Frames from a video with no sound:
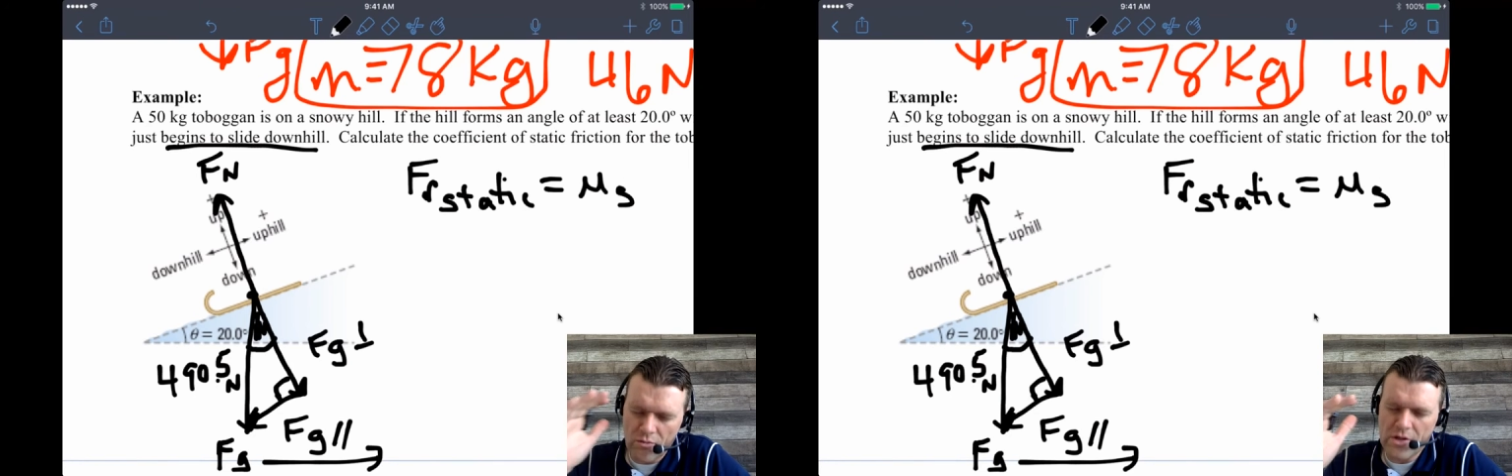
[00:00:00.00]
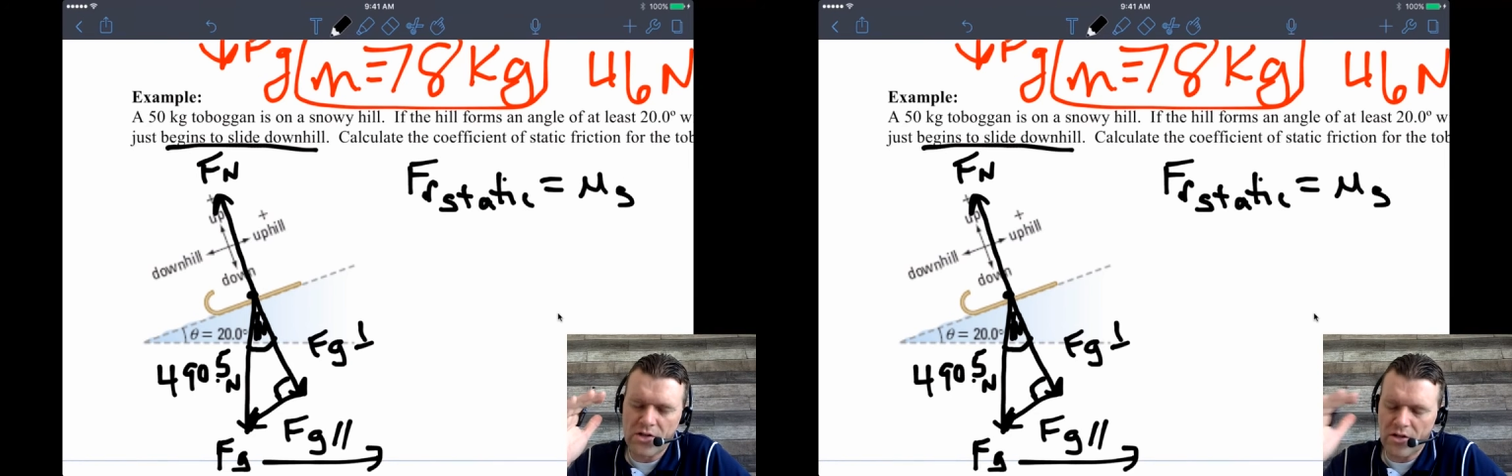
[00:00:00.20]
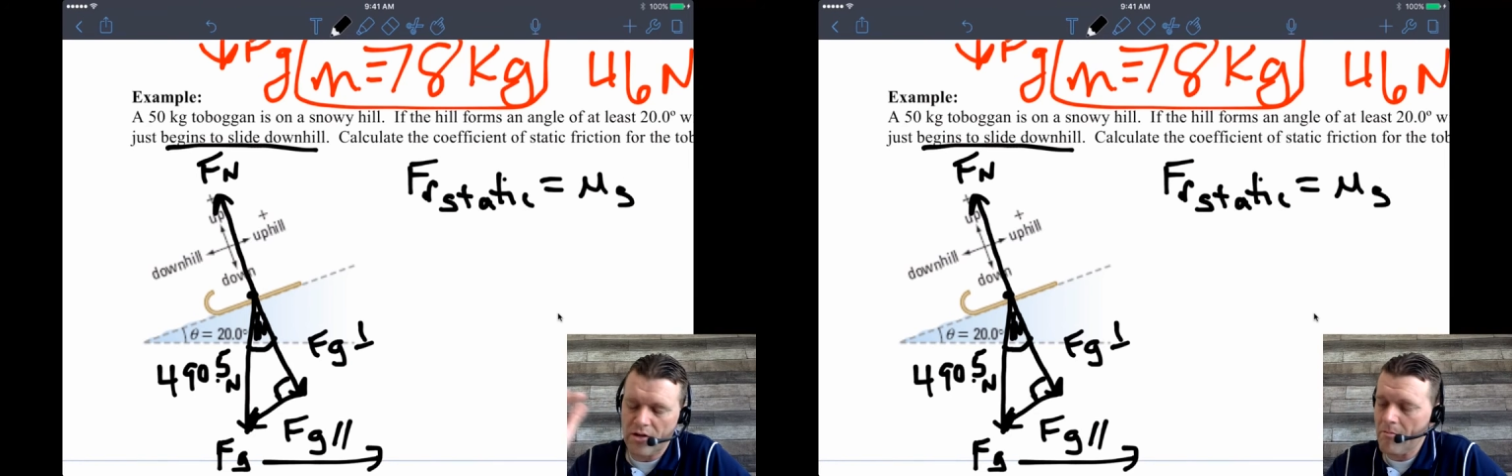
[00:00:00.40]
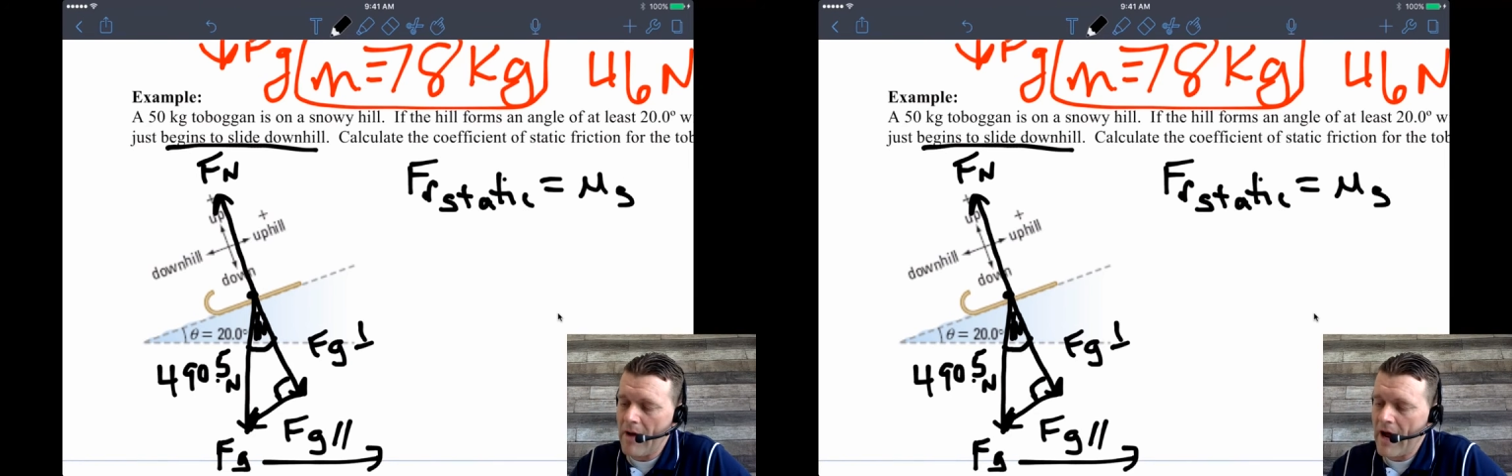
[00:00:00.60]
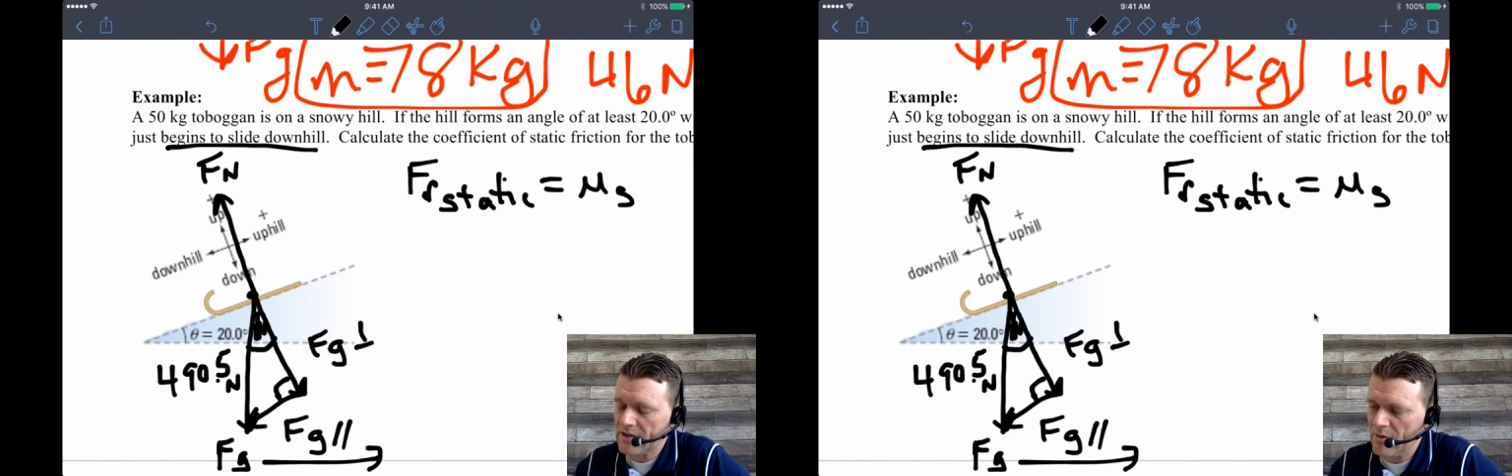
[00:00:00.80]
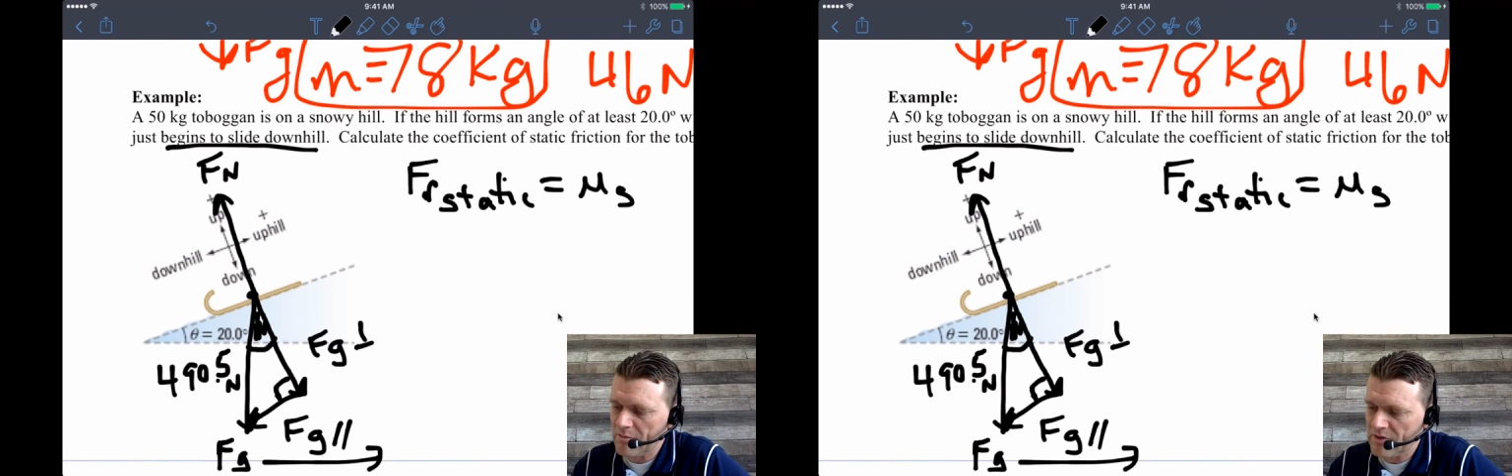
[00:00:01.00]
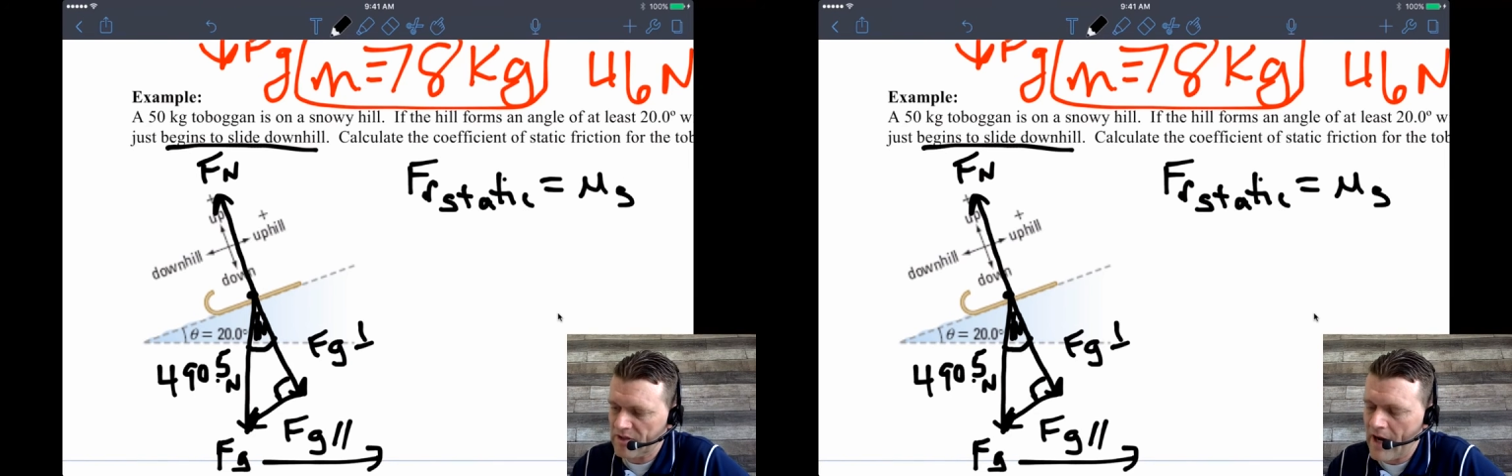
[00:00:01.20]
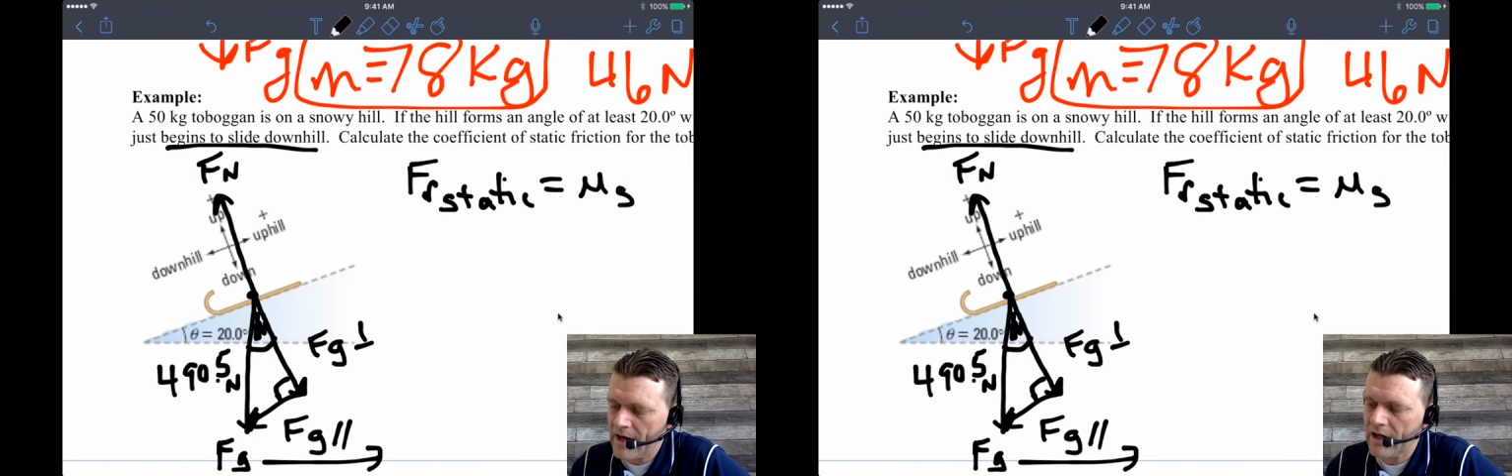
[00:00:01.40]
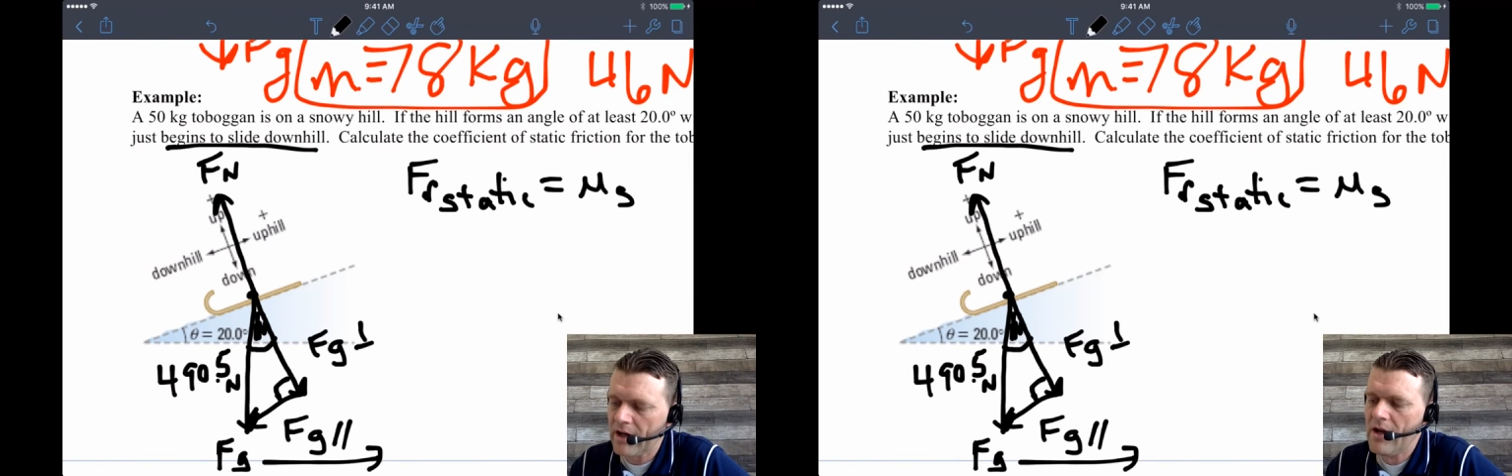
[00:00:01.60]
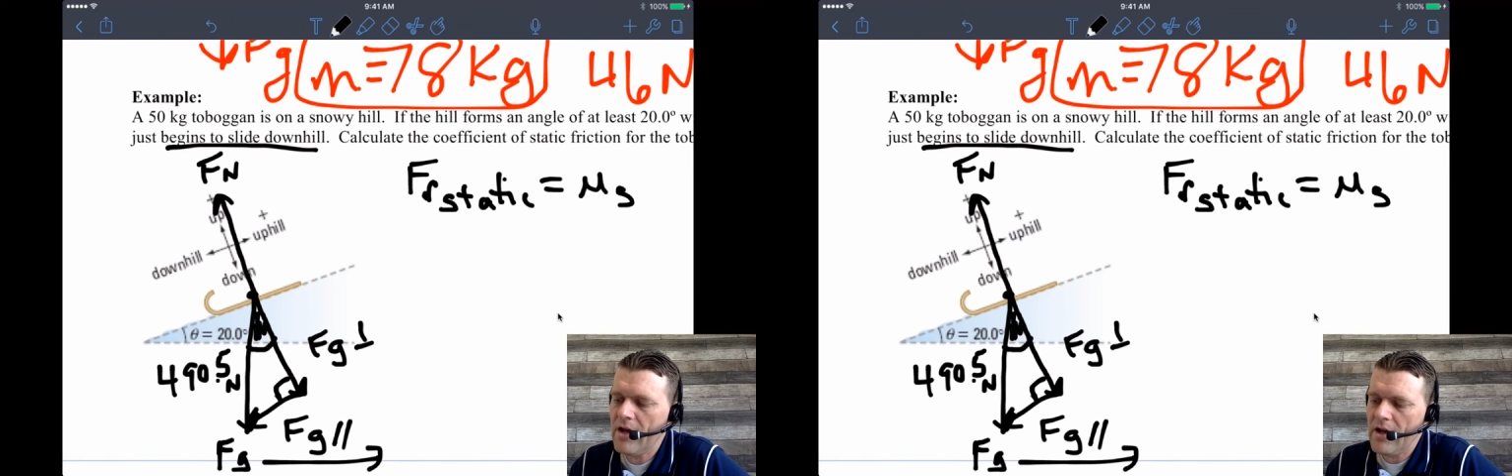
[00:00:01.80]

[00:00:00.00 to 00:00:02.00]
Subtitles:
reach the maximum static.